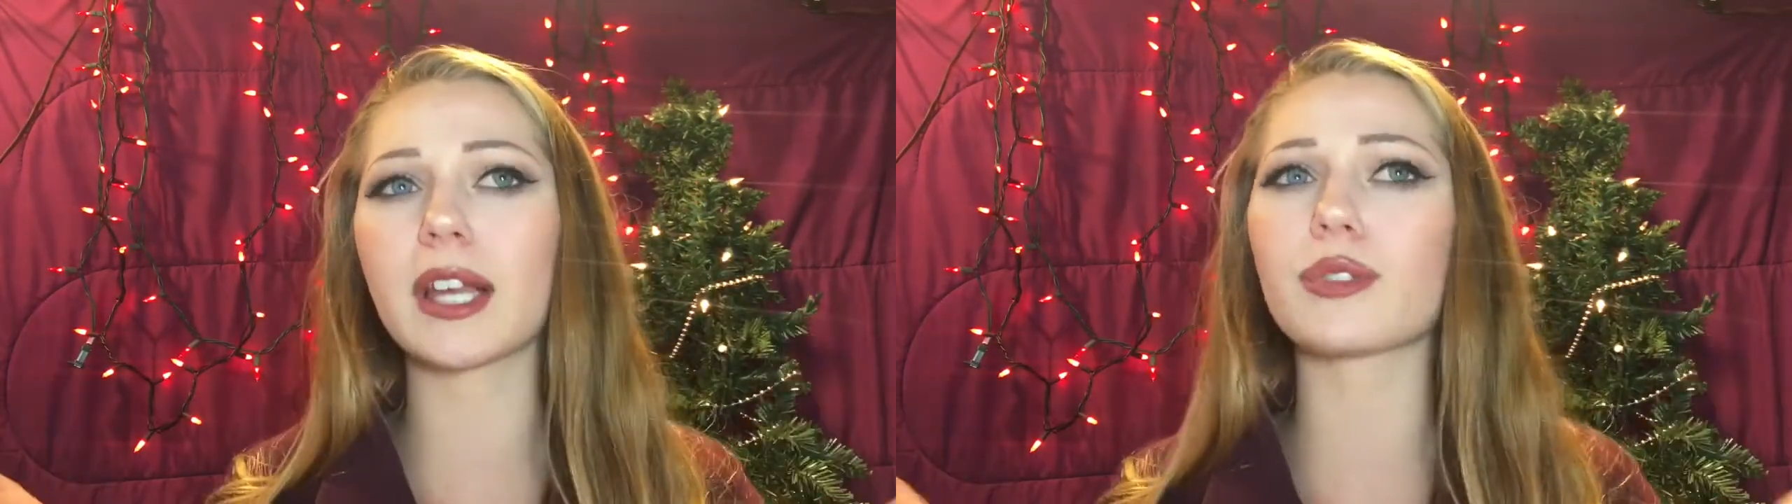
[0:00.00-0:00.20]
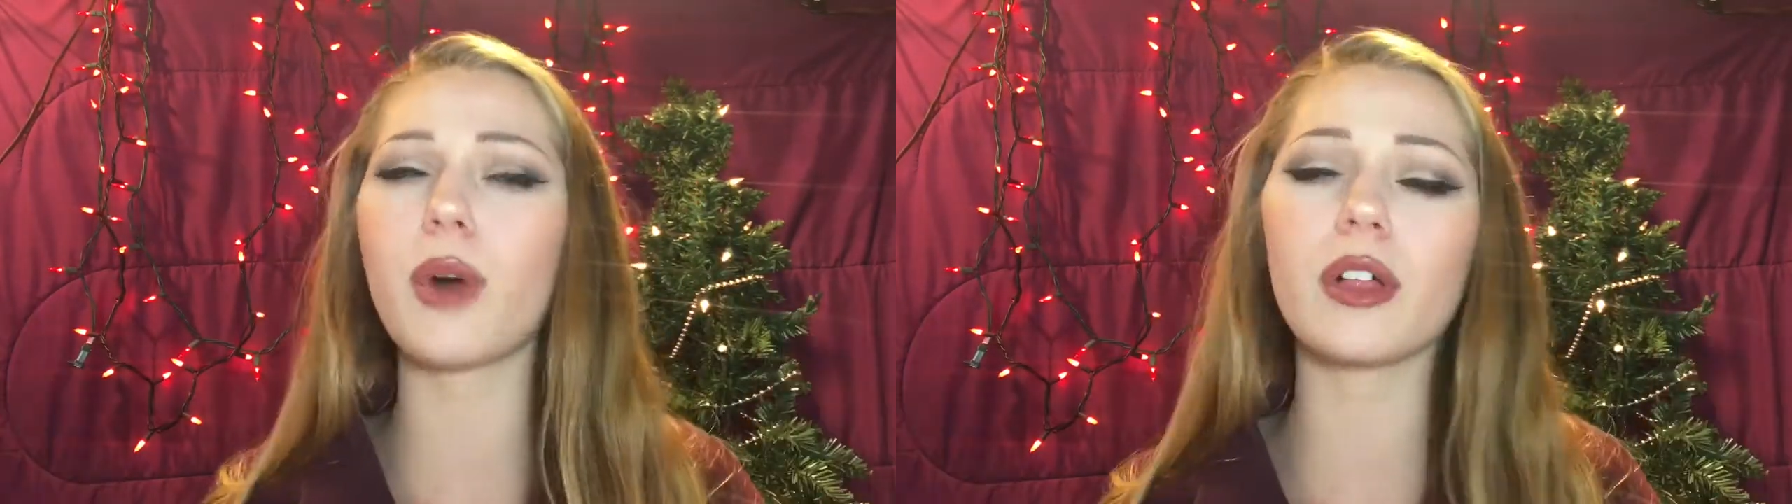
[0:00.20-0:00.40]

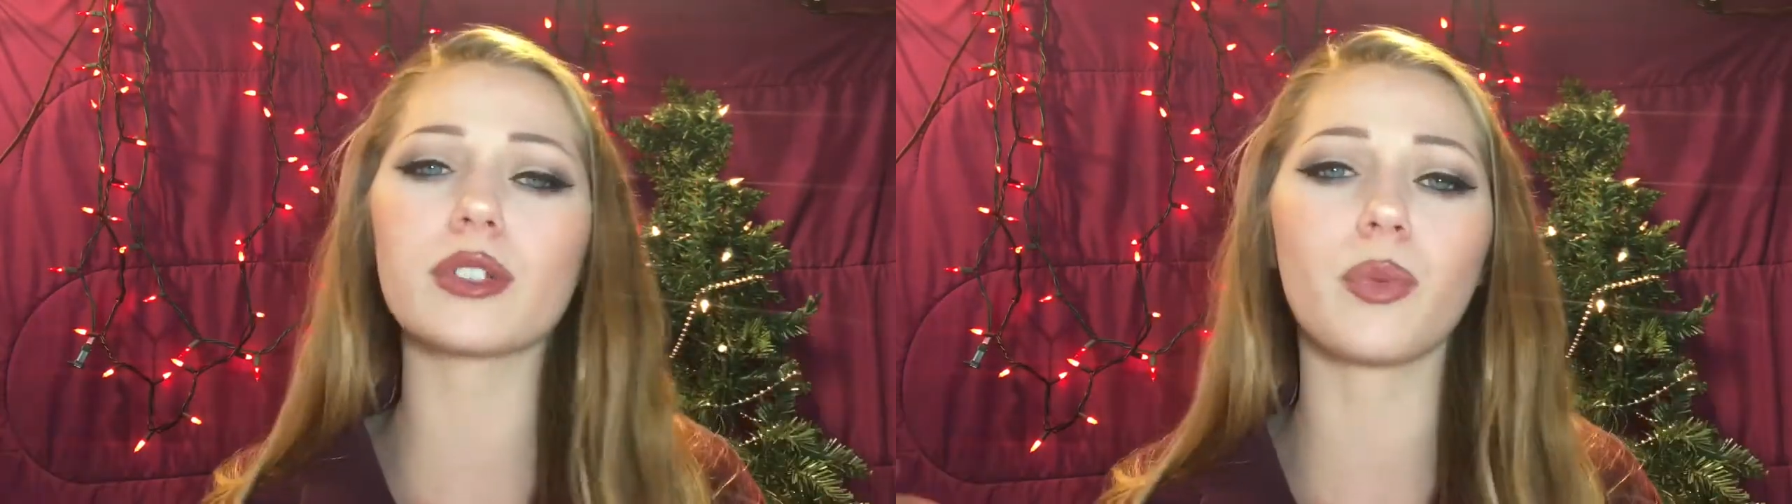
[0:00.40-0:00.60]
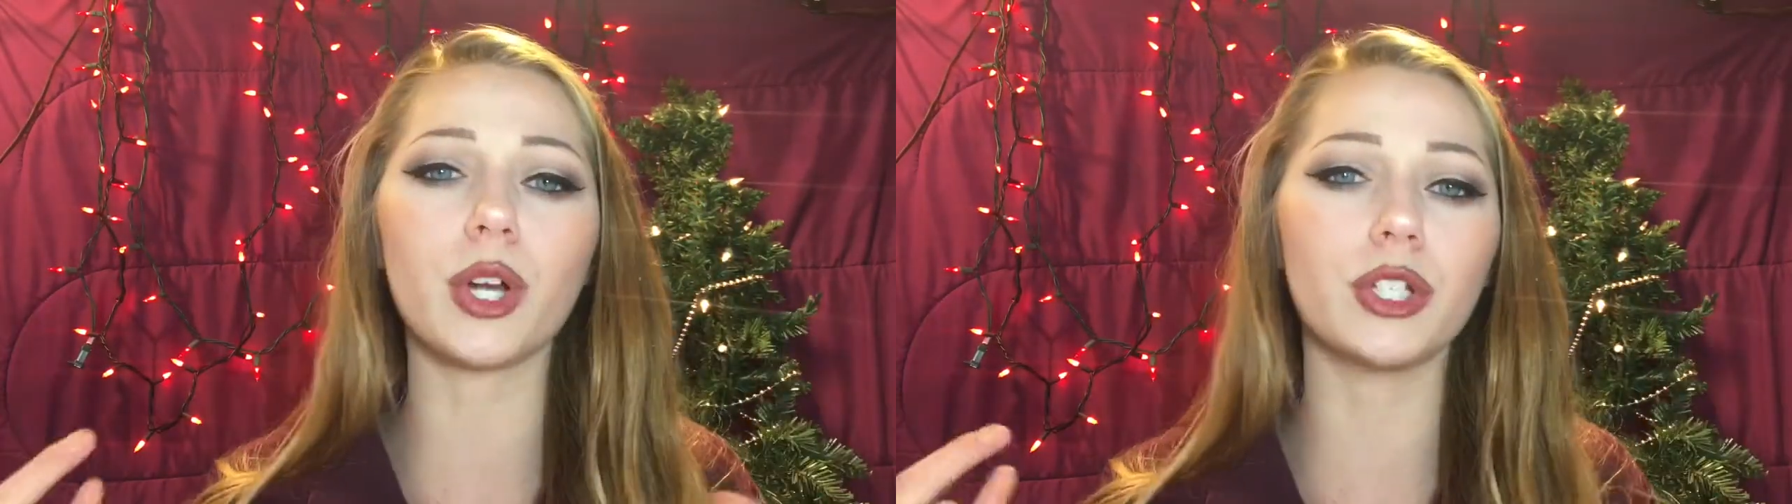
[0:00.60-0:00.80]
as well
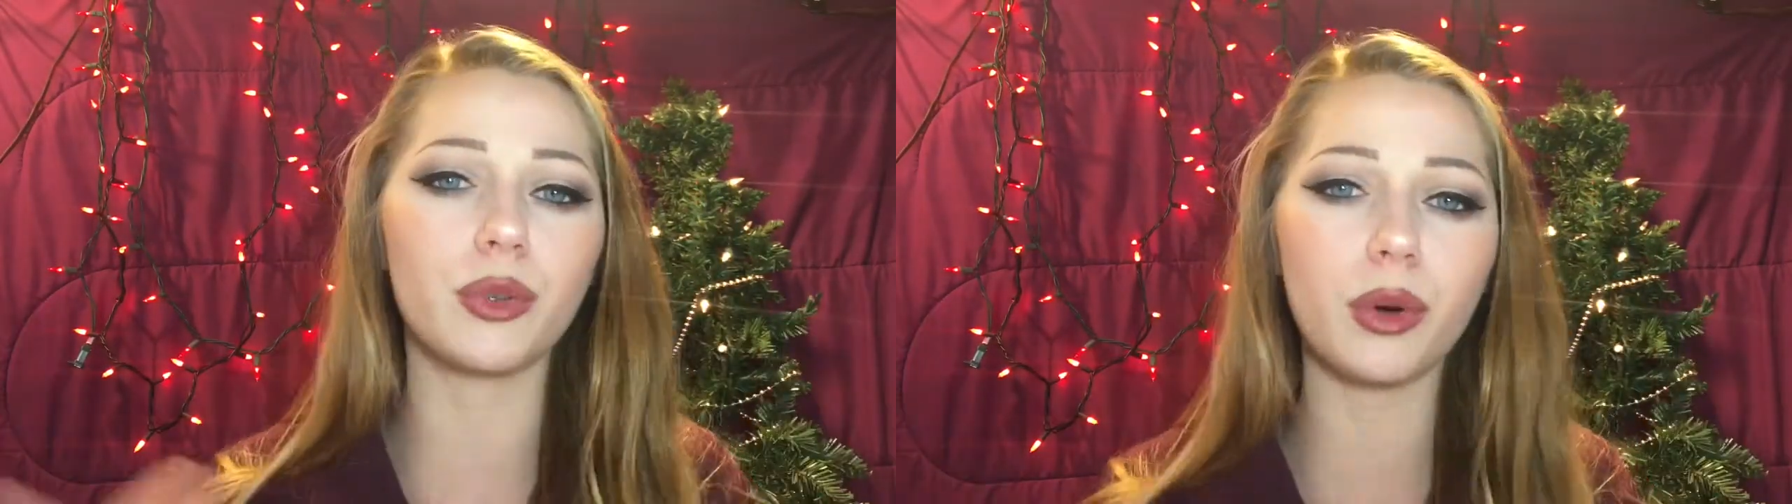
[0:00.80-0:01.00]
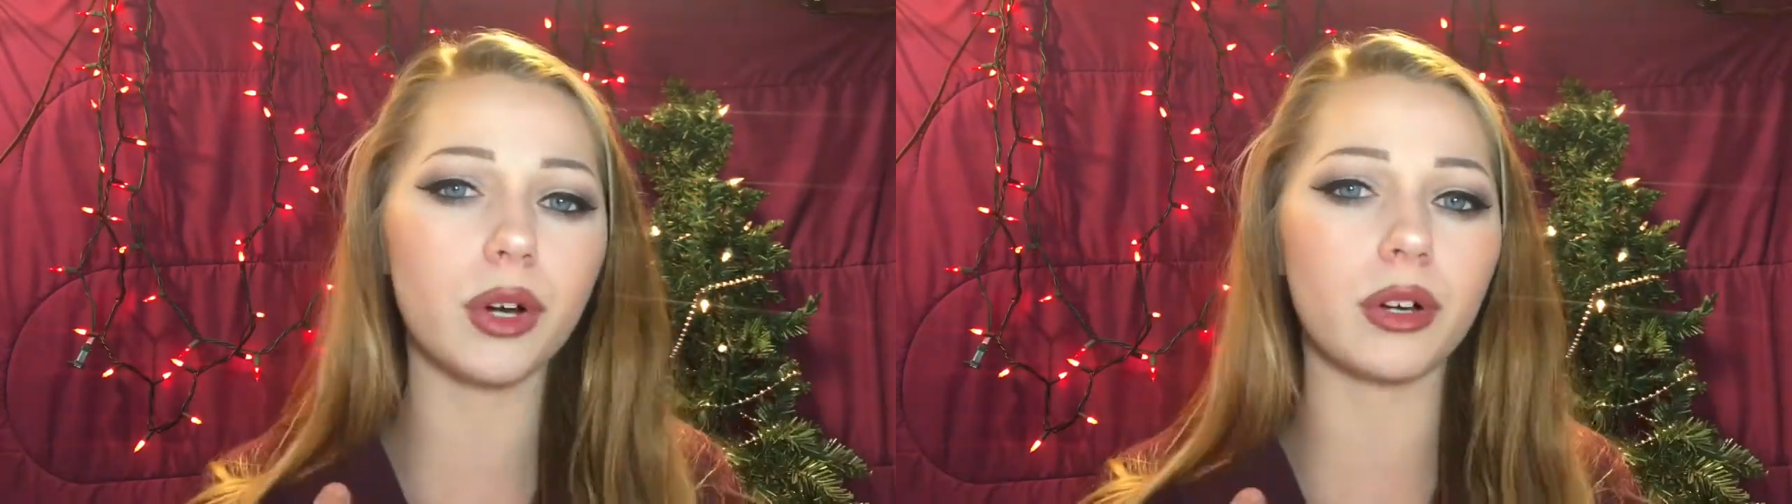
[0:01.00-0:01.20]
as what
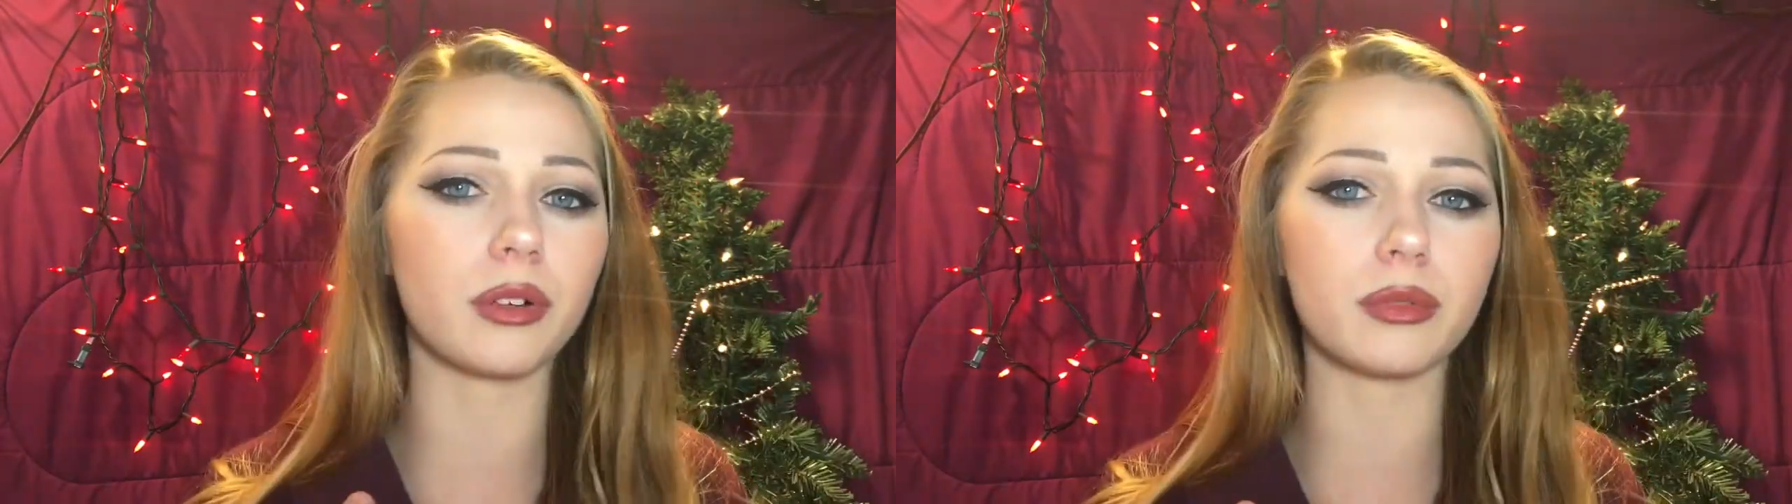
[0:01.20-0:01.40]
your